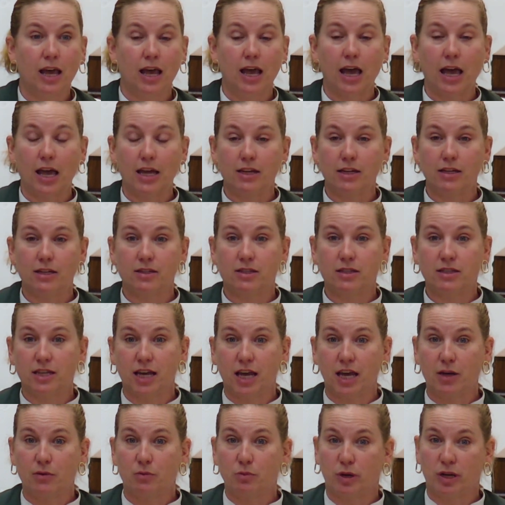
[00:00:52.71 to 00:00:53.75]
and
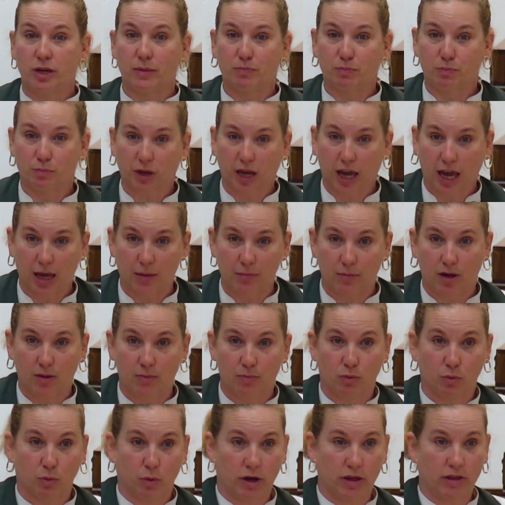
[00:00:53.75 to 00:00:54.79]
instead we came
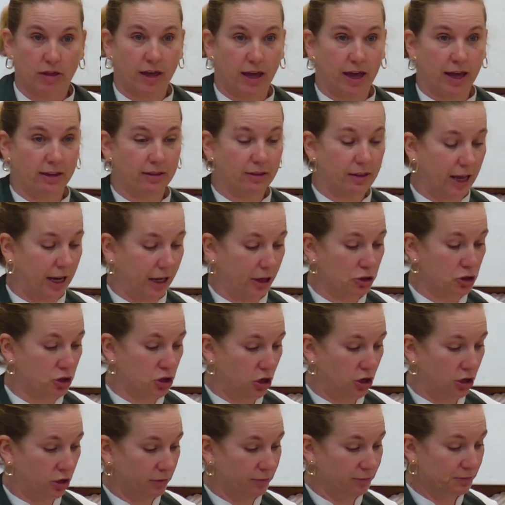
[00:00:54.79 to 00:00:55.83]
up with a
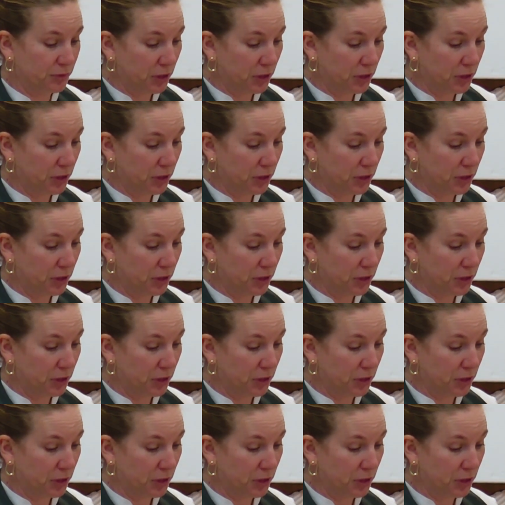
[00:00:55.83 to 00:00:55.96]
lecture.